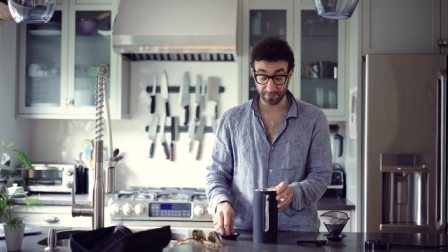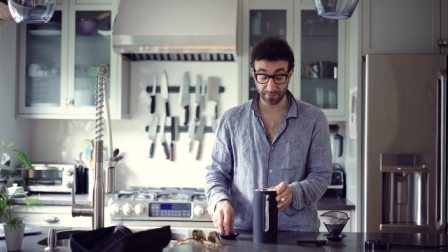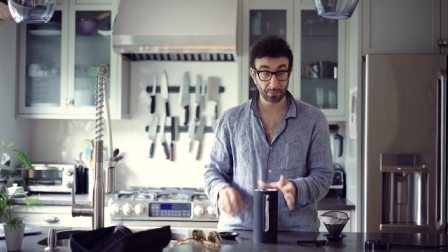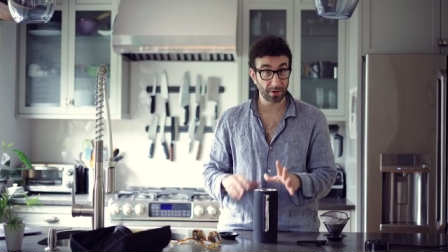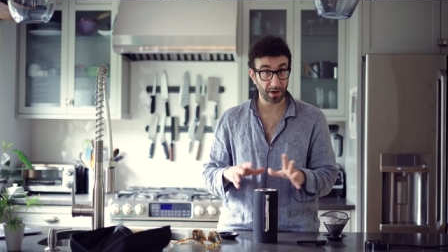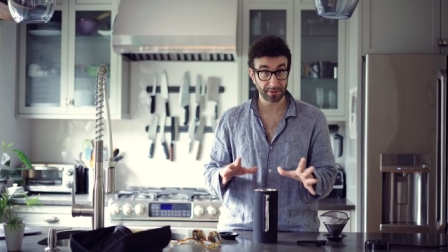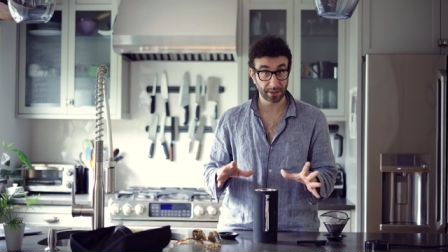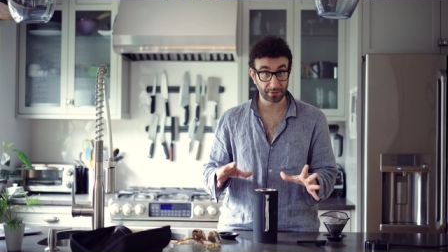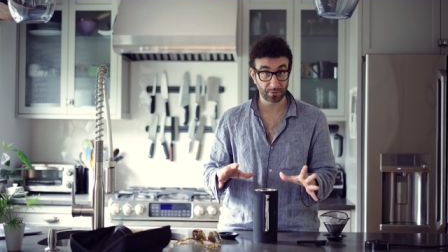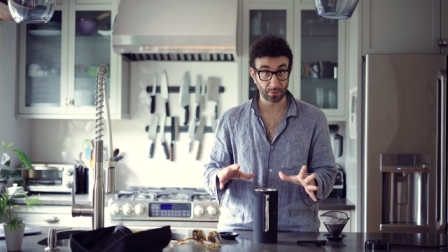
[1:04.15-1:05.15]
This is where
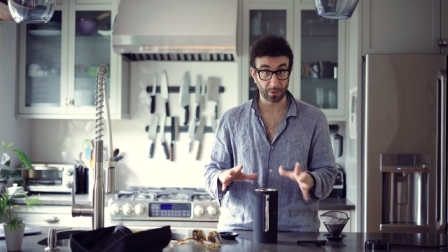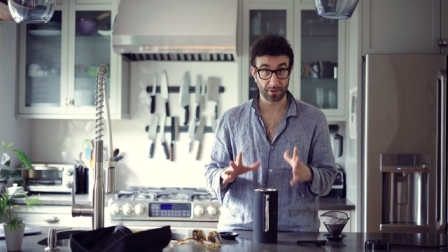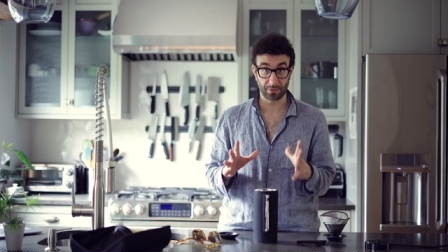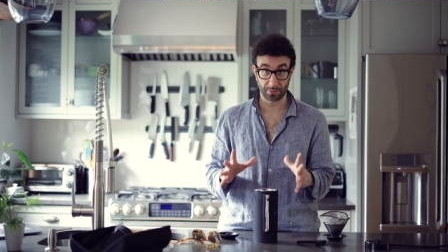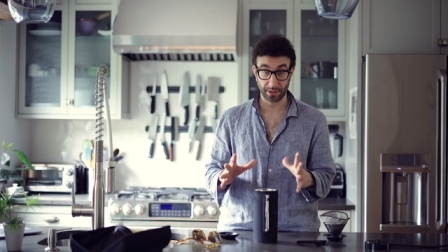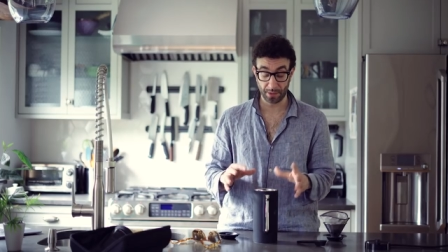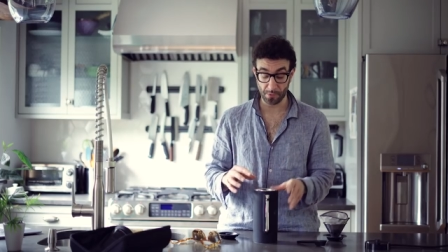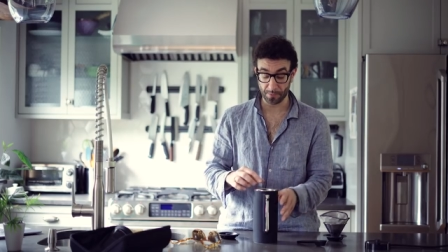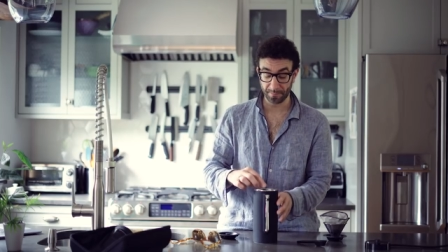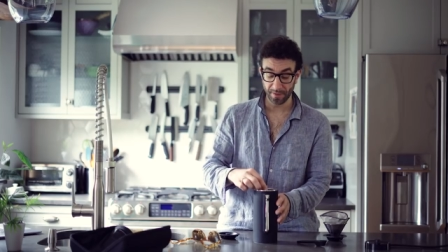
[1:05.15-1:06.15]
everything is stored. It's really
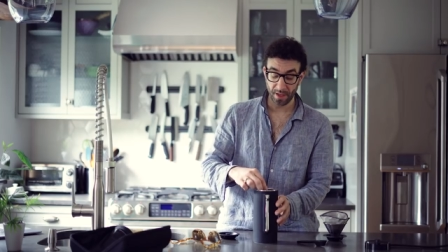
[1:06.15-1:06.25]
cool.